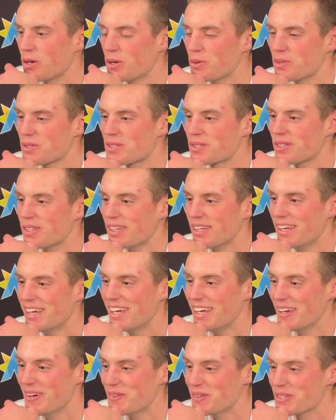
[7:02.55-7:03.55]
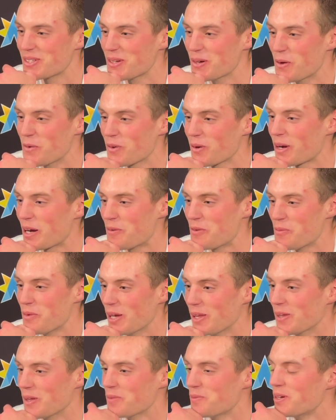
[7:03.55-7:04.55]
it was overcoming me
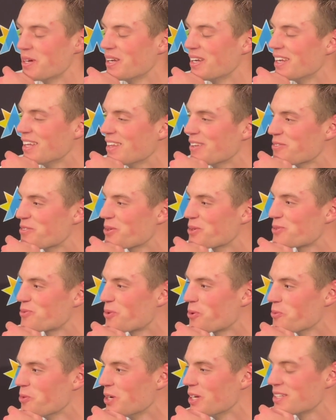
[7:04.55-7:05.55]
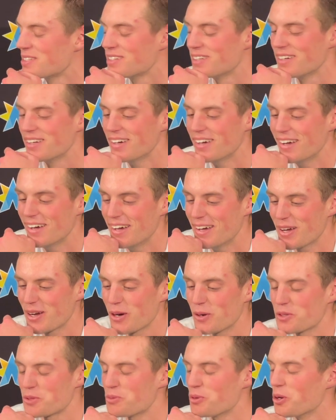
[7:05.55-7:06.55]
a little bit in the first 4 minutes, and
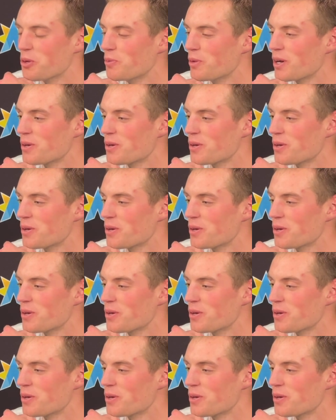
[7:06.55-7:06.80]
coach pulled me.